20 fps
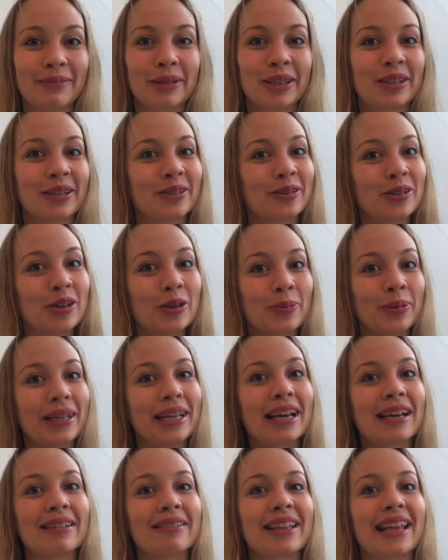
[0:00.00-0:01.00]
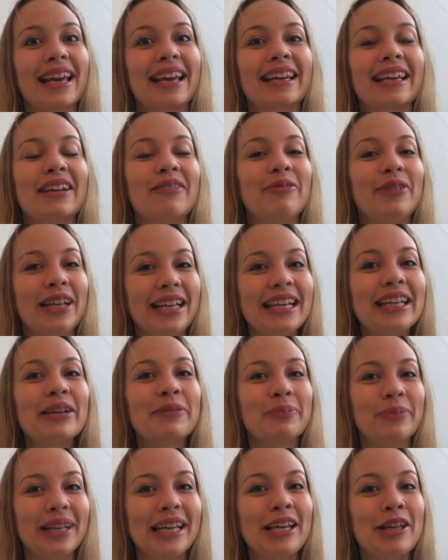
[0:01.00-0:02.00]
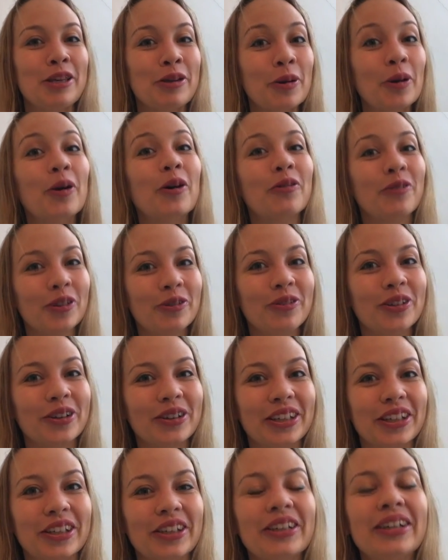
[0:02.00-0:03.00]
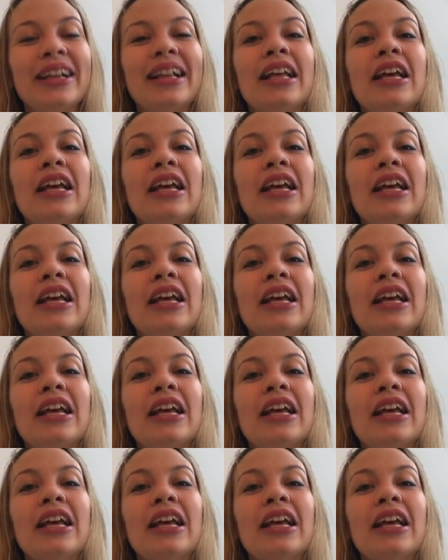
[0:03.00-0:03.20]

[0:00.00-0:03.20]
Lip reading: because nobody out there can really complete you or fulfill you.